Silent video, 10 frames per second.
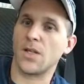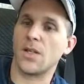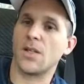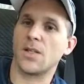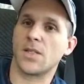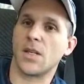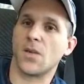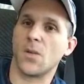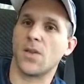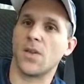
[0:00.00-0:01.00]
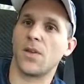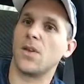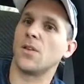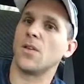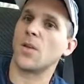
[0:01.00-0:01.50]
You need to stick with it. You
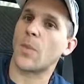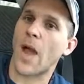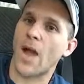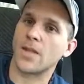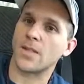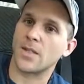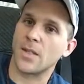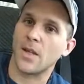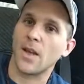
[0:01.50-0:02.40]
need to look past